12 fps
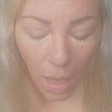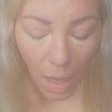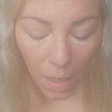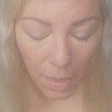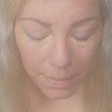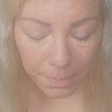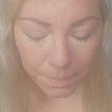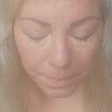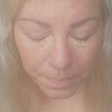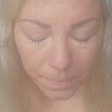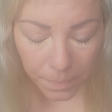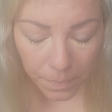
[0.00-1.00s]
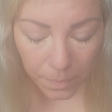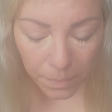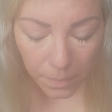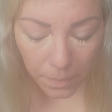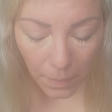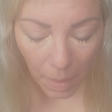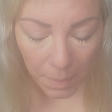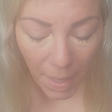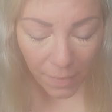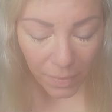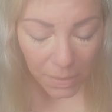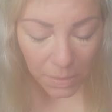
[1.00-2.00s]
Um, I'm
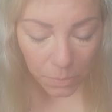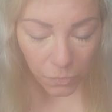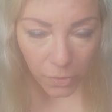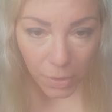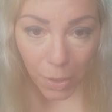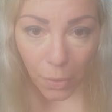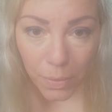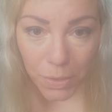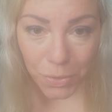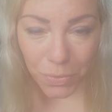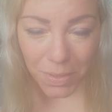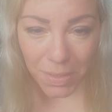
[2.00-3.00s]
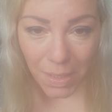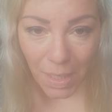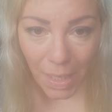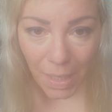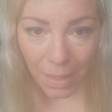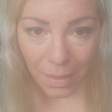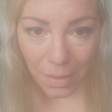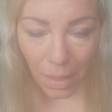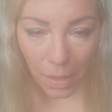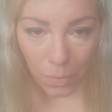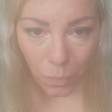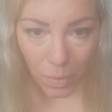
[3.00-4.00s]
having some vertigo issues today
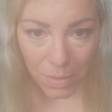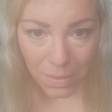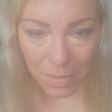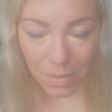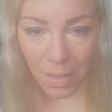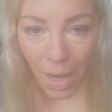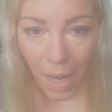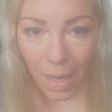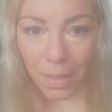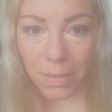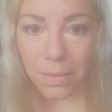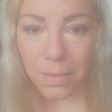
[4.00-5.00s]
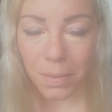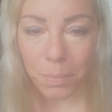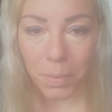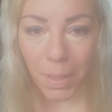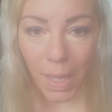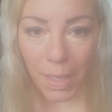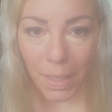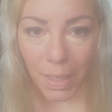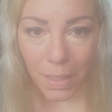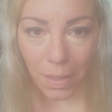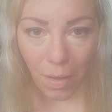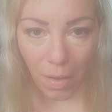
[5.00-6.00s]
and was not
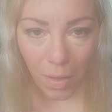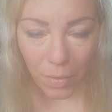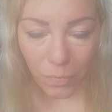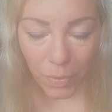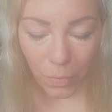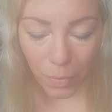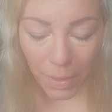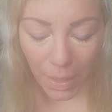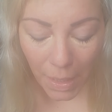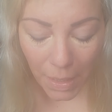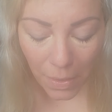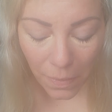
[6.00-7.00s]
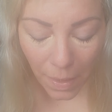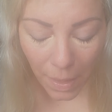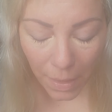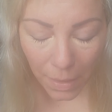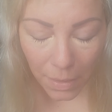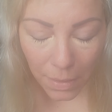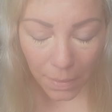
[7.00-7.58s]
planning on recording anything.